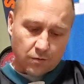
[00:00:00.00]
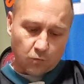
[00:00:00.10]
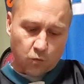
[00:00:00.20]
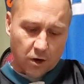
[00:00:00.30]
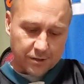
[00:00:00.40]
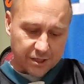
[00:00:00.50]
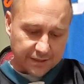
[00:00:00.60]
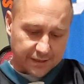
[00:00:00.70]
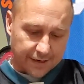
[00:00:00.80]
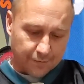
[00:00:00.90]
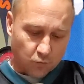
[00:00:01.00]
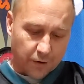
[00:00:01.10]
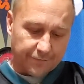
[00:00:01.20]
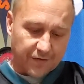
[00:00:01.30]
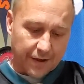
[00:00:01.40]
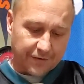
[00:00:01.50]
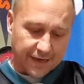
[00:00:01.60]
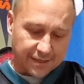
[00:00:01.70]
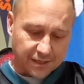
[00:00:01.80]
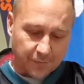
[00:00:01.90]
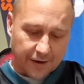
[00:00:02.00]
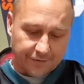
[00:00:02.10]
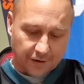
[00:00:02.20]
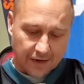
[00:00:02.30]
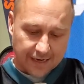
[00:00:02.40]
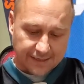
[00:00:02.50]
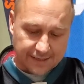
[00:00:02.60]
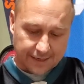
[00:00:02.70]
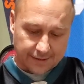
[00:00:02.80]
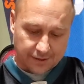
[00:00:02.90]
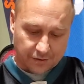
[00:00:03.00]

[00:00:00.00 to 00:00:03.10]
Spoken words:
Washington, 1-5 against the spread in their last 6.